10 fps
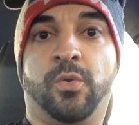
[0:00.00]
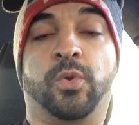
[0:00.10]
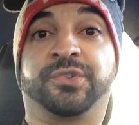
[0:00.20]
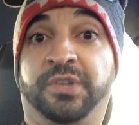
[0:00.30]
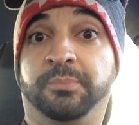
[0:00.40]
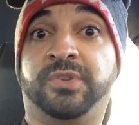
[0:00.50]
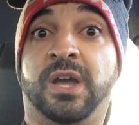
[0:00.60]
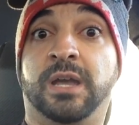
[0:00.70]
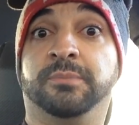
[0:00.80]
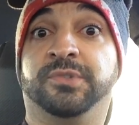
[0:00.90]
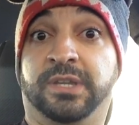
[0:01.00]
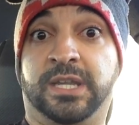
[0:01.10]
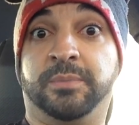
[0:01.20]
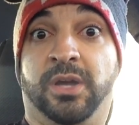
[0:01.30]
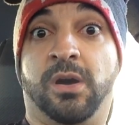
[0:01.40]
or sometimes it
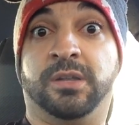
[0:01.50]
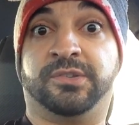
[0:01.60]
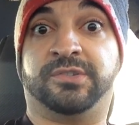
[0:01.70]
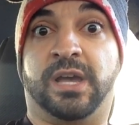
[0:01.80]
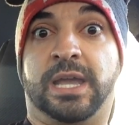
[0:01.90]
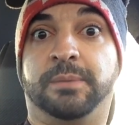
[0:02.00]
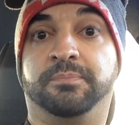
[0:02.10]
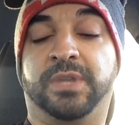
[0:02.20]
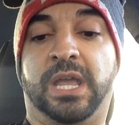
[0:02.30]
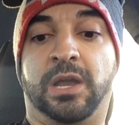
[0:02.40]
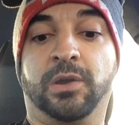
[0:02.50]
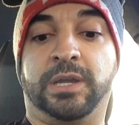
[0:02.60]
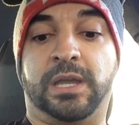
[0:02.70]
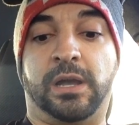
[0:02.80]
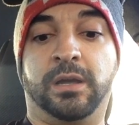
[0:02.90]
can be on-site
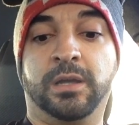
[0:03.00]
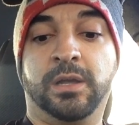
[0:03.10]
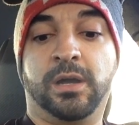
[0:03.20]
area